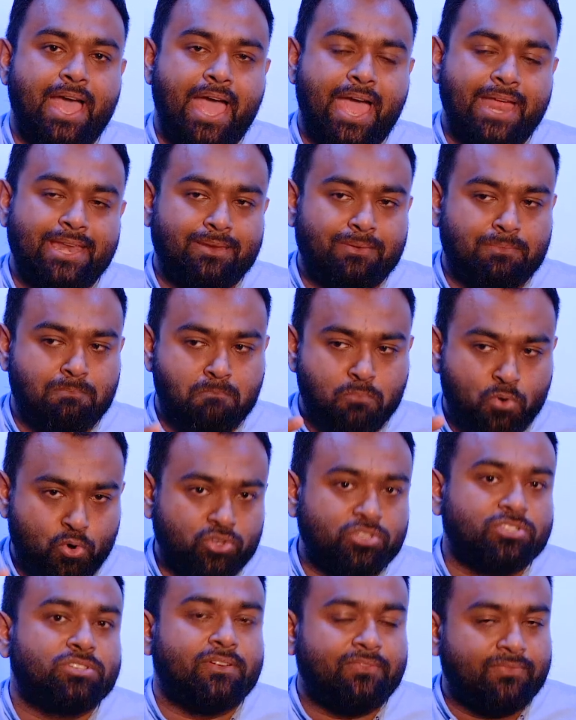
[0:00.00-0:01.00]
And
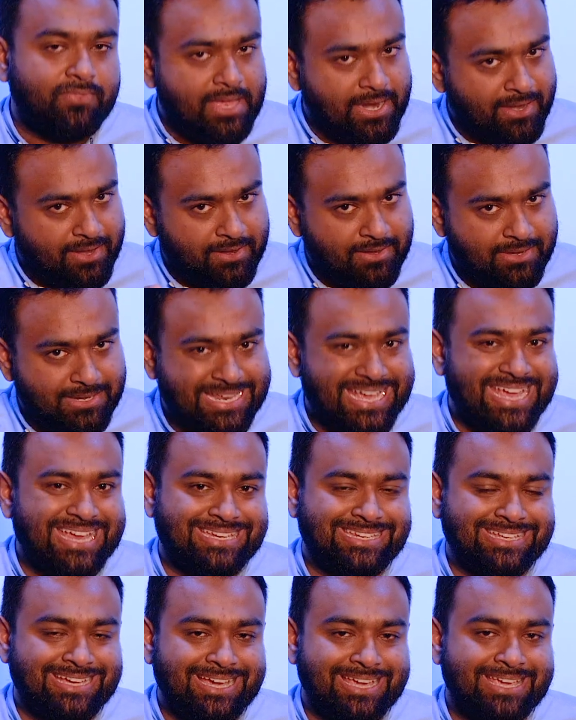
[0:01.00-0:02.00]
most of that
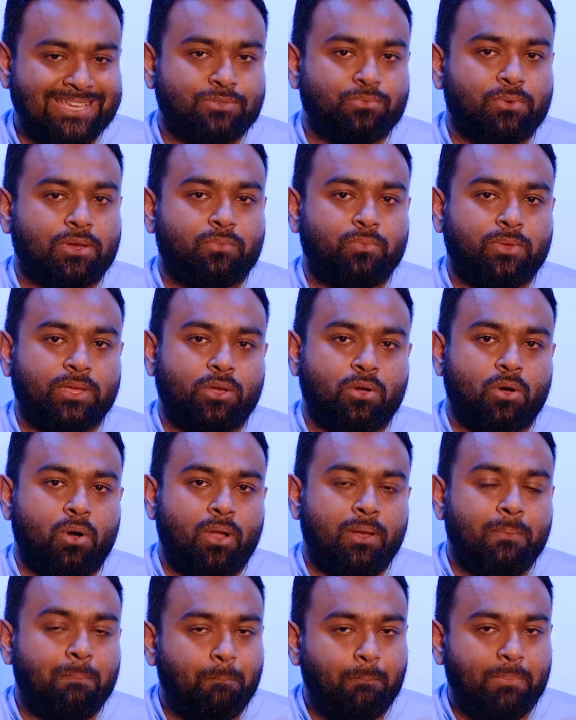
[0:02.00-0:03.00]
data is what we
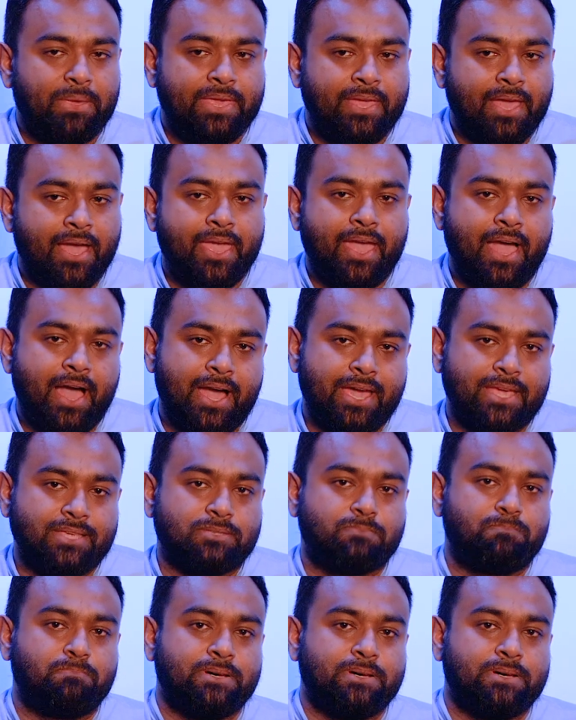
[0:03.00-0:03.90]
call PIIs,